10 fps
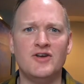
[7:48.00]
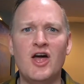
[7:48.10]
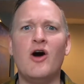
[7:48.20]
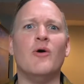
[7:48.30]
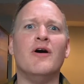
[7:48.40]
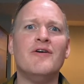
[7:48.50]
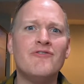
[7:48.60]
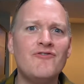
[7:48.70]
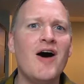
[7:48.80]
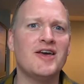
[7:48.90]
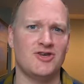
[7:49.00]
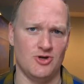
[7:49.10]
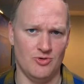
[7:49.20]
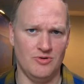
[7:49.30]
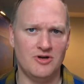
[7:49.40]
No, fuck
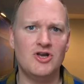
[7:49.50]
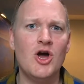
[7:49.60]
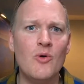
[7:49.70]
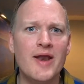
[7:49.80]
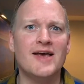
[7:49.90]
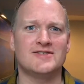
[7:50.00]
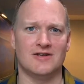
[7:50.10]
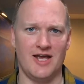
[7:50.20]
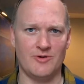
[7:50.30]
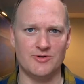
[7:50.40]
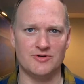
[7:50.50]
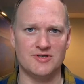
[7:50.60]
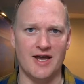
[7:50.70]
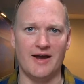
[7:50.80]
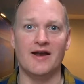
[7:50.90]
you. No one has to like what you're
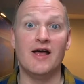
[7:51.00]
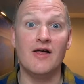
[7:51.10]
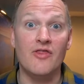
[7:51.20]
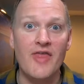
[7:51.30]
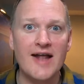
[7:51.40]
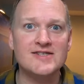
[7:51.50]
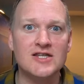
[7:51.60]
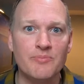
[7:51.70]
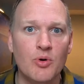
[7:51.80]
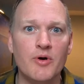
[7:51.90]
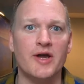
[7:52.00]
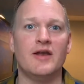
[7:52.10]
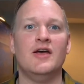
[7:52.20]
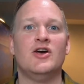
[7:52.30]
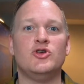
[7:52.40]
saying. That's the point.
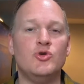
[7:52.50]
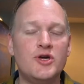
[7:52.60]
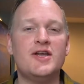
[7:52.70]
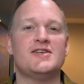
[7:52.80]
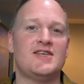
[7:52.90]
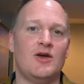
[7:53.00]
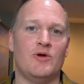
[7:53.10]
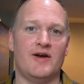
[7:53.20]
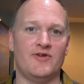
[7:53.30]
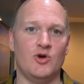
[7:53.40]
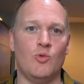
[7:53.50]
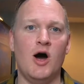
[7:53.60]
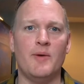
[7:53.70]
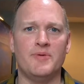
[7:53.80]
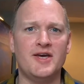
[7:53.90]
You get to say whatever you
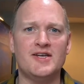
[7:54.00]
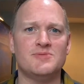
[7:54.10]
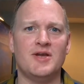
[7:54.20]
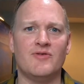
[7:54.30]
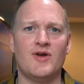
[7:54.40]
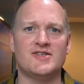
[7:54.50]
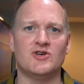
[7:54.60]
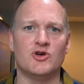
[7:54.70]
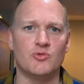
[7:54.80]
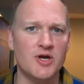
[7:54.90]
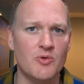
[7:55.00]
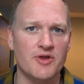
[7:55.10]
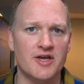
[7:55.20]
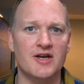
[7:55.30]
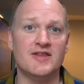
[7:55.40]
want, but that doesn't mean everyone has to agree
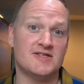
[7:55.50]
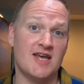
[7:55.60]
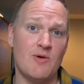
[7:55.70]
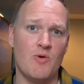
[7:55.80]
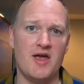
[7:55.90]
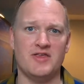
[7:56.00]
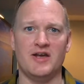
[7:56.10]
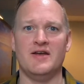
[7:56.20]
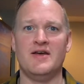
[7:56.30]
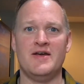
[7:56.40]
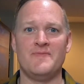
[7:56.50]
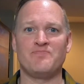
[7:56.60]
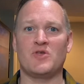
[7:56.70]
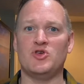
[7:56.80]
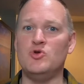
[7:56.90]
with it. In the same way that
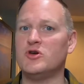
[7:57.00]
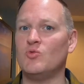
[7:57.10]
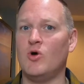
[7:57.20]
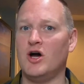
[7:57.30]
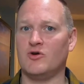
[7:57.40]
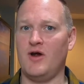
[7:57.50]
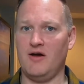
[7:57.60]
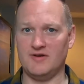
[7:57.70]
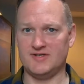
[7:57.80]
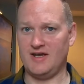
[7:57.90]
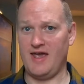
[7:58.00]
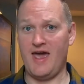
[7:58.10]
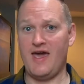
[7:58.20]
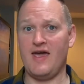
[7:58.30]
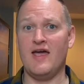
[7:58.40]
you can walk around and say,
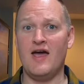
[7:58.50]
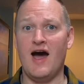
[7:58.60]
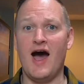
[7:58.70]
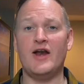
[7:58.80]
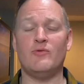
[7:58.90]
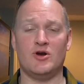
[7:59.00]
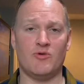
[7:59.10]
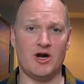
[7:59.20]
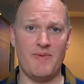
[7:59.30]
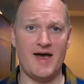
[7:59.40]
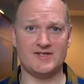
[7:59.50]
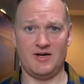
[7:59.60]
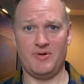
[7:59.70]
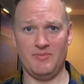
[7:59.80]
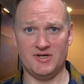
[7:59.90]
hey, I don't want to wear a mask in
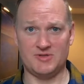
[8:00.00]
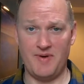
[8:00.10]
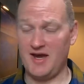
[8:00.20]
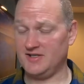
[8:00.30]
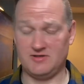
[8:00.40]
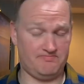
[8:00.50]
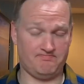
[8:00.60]
a public space.